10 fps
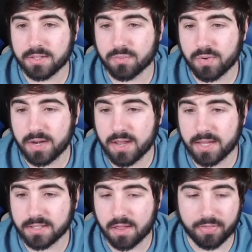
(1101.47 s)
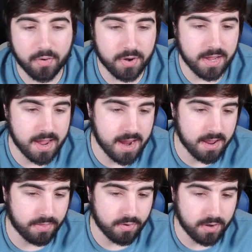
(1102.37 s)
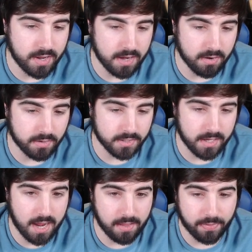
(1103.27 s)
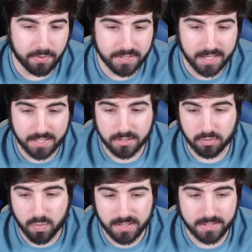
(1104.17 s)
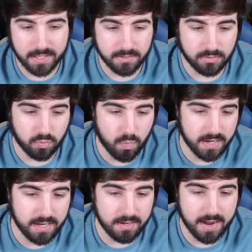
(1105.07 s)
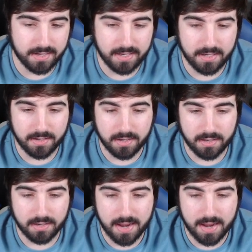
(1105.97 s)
Serena is $38 again, $36, $26, $20, $19,